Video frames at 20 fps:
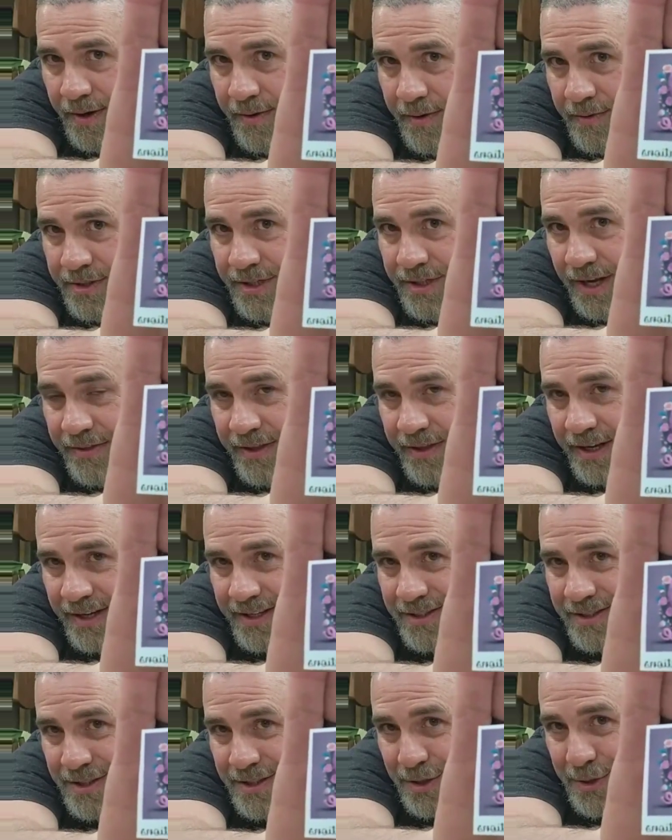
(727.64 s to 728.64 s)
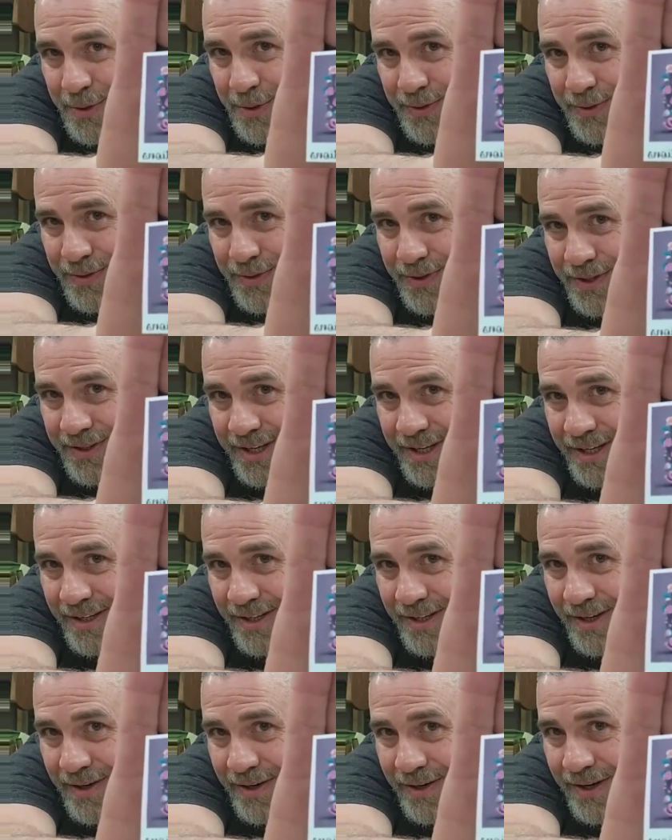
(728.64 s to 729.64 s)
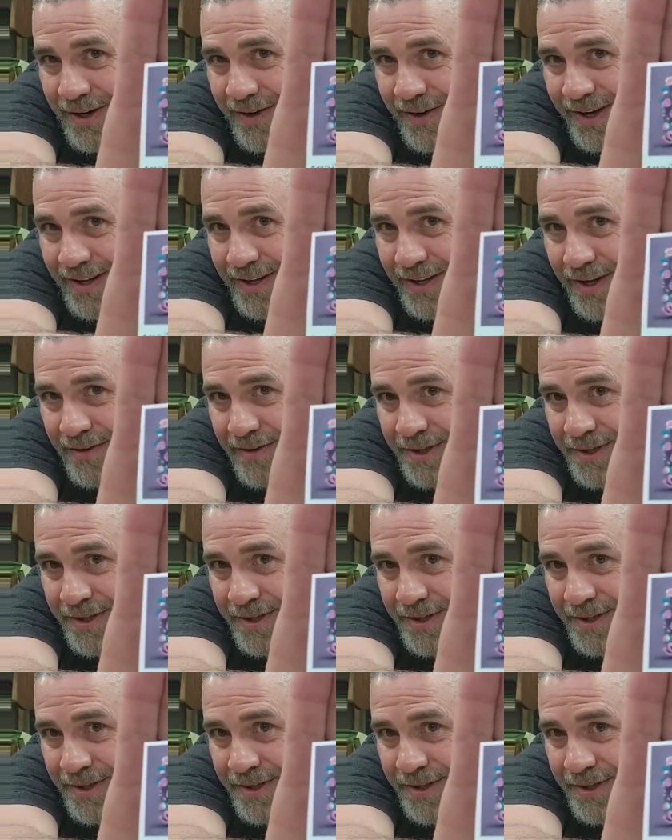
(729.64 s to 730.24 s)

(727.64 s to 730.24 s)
Which I think is a cool looking logo. I love